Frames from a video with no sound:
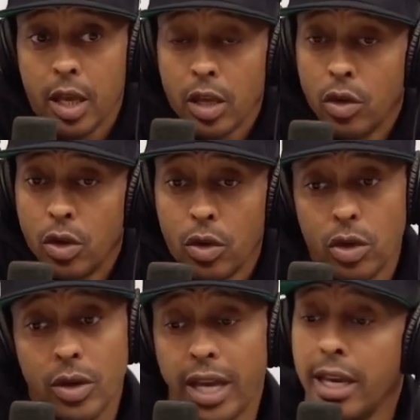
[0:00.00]
you know,
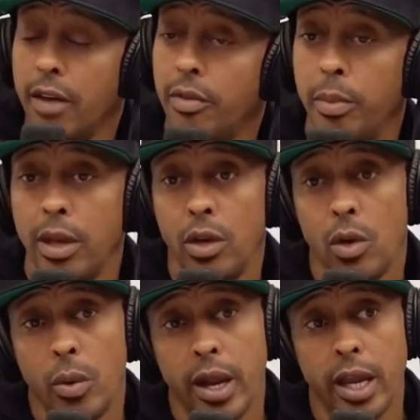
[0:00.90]
you ain't never been
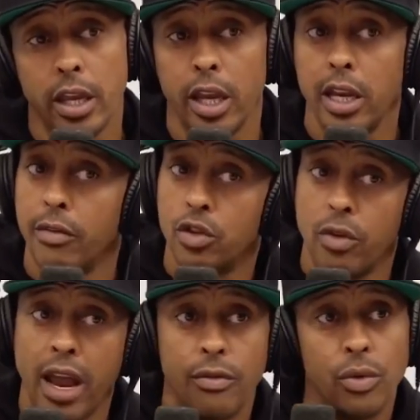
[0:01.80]
nowhere, you ain't never
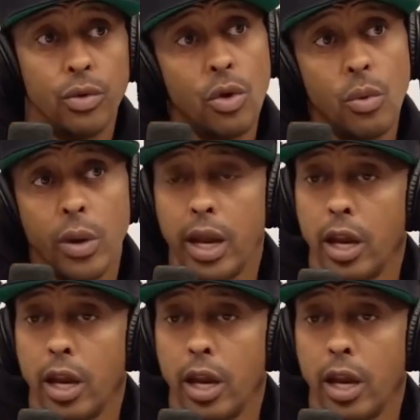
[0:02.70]
traveled nowhere,